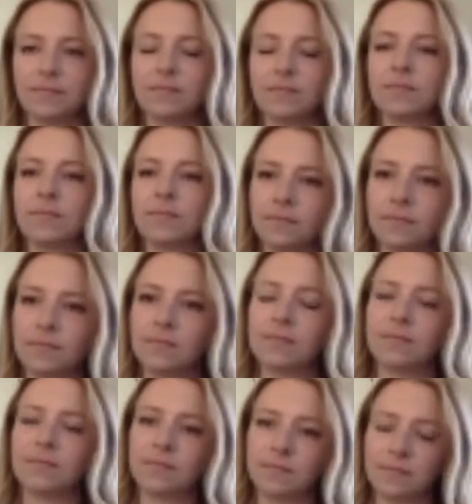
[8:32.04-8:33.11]

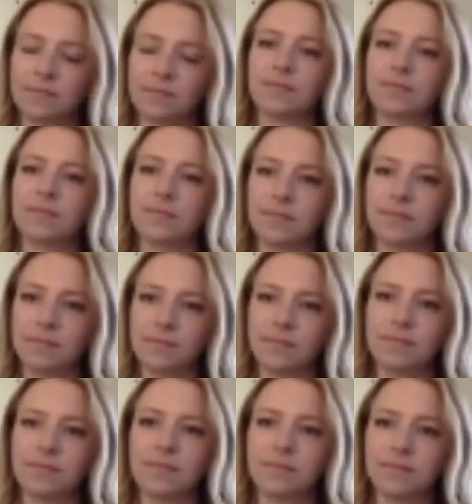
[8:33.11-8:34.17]

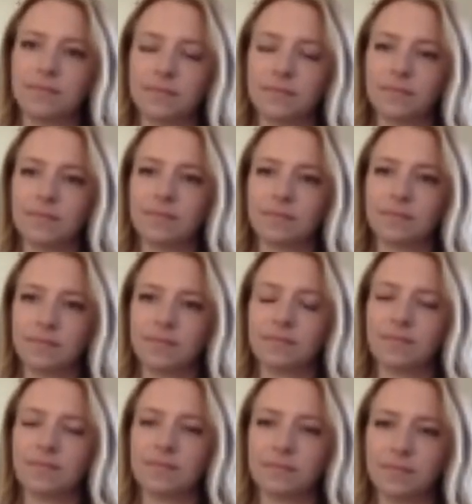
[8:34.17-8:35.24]

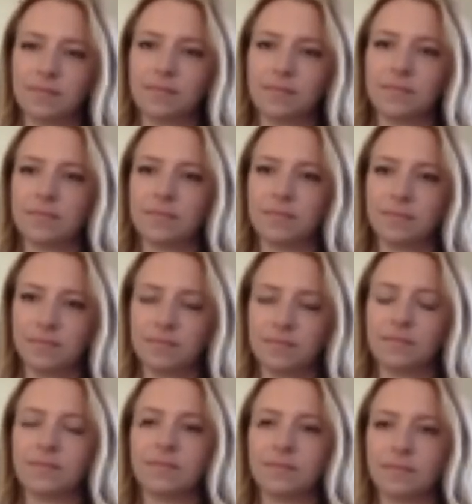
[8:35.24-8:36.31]

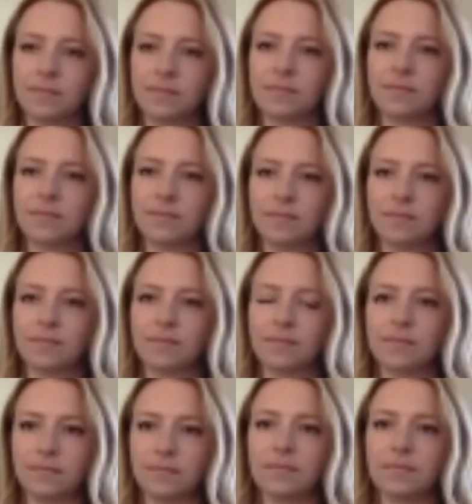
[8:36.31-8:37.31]
(silent)